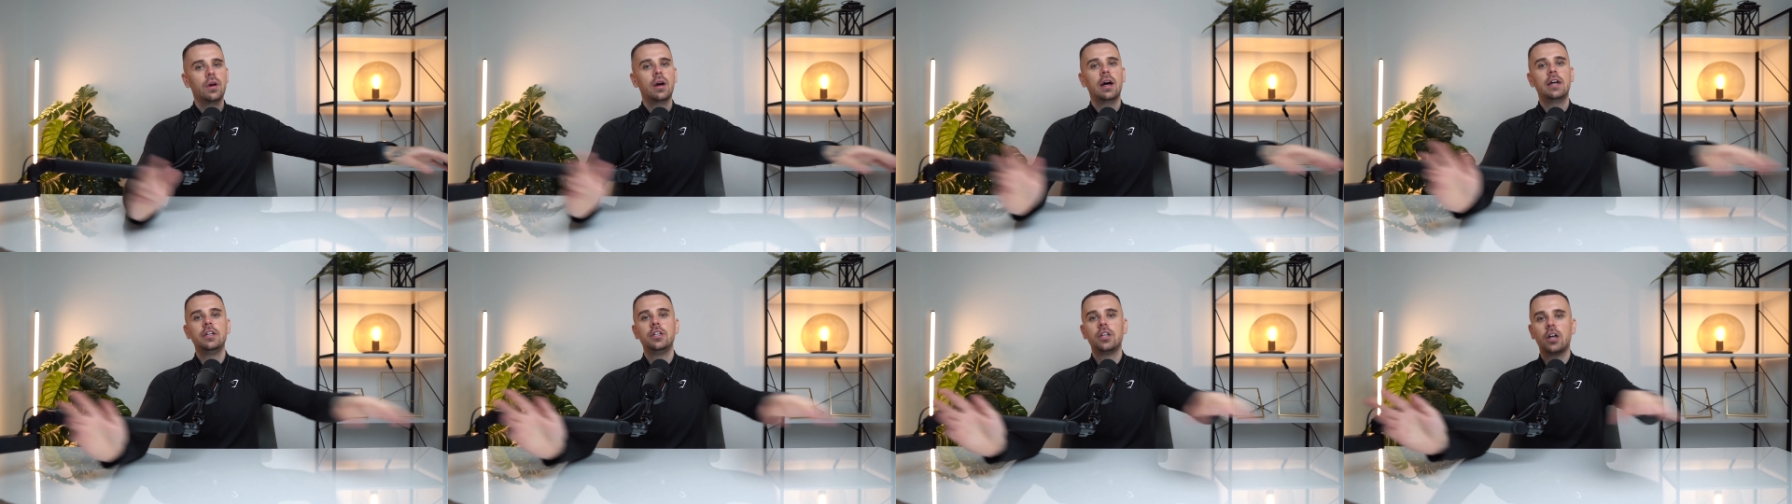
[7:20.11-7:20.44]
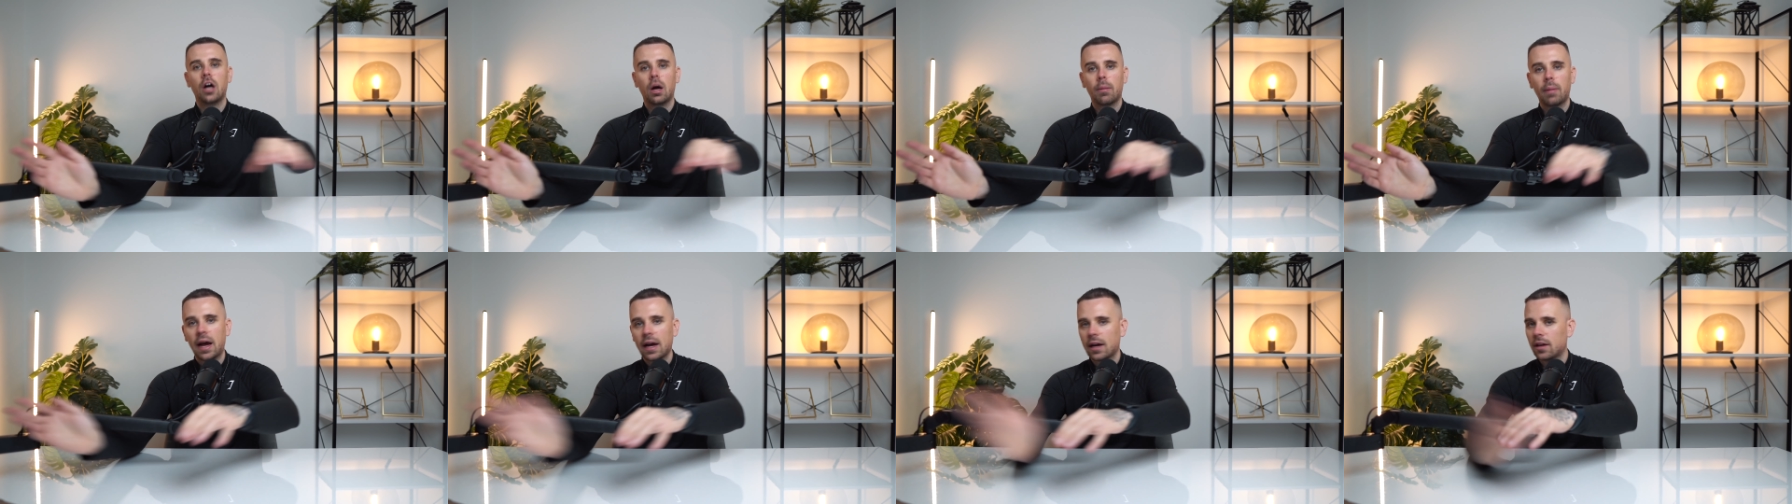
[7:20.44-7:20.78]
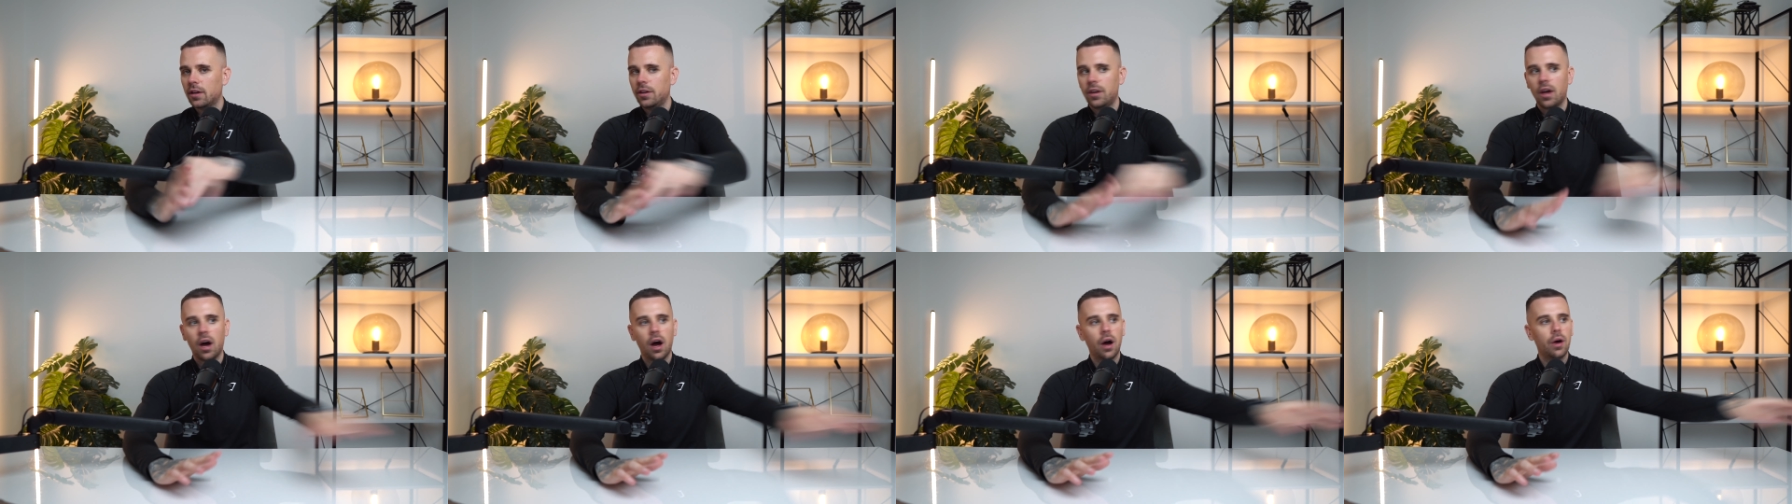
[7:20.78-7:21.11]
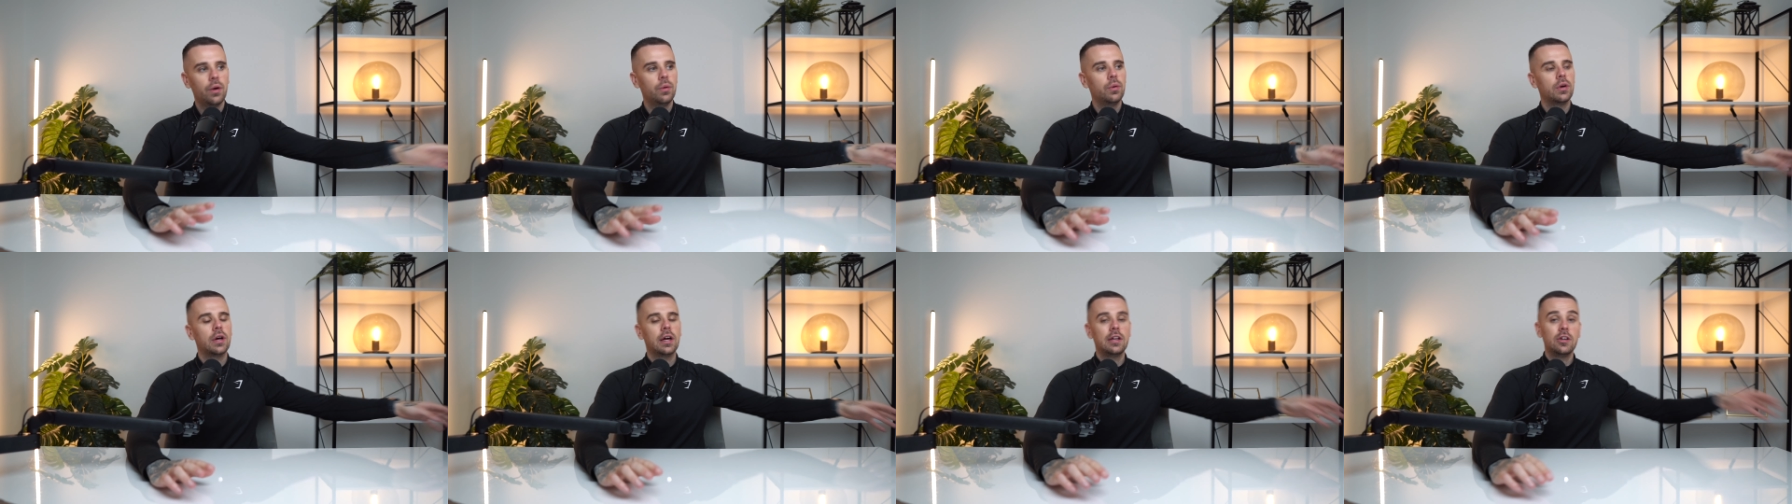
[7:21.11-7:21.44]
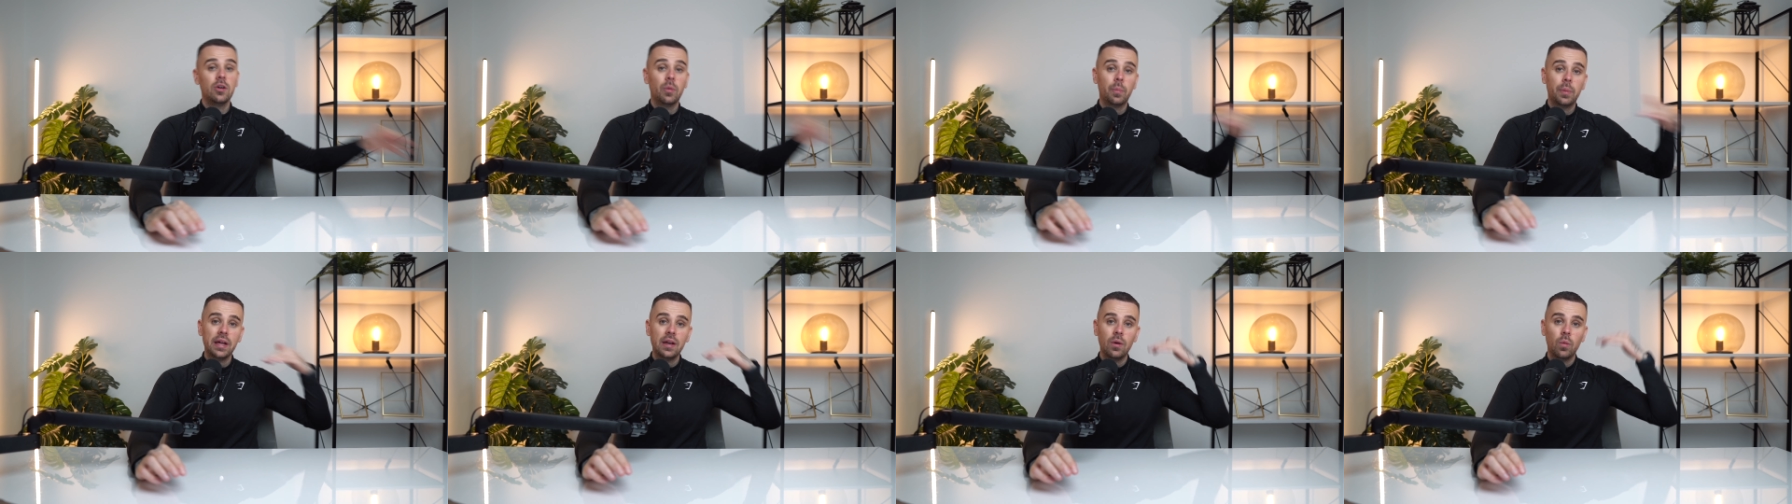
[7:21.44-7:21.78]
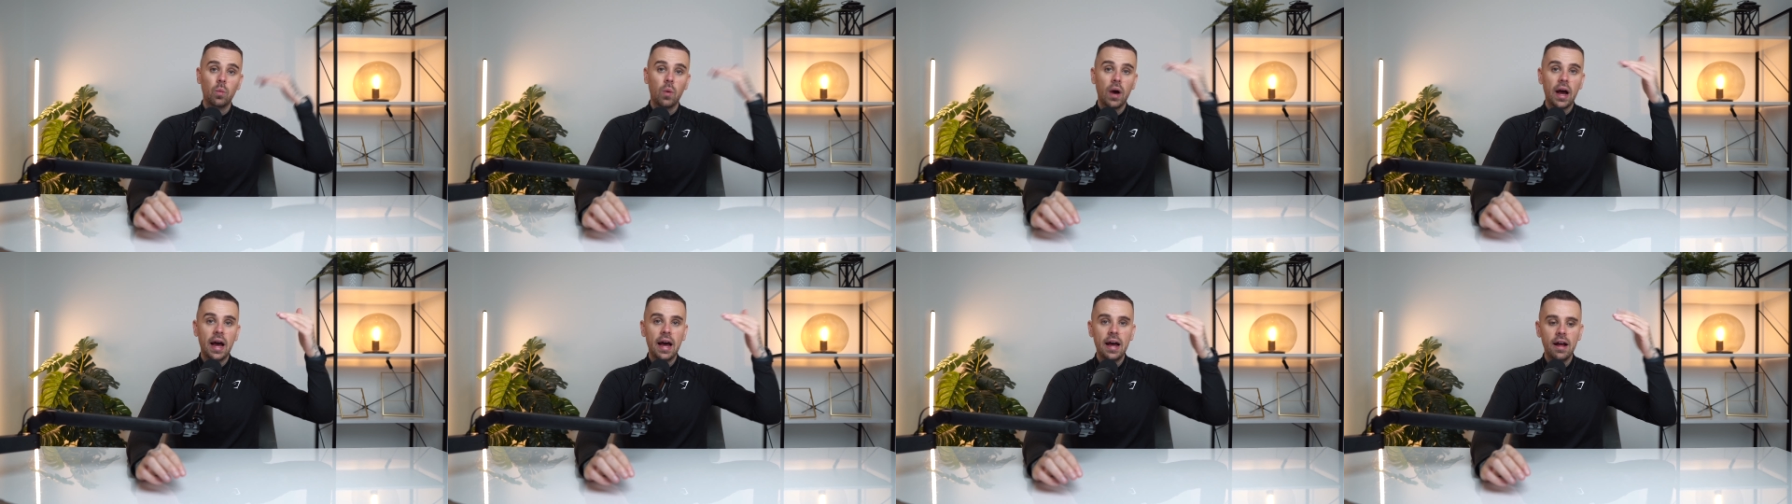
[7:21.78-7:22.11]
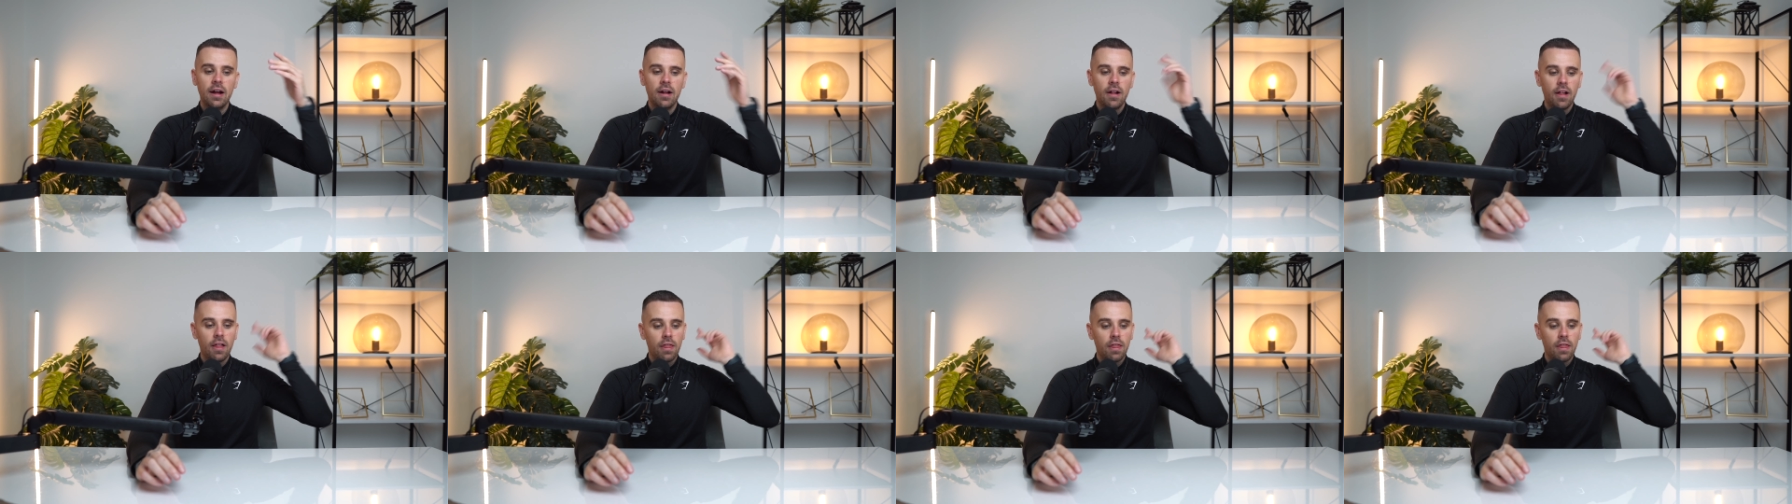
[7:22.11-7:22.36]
and you go back, no, and you've been aware,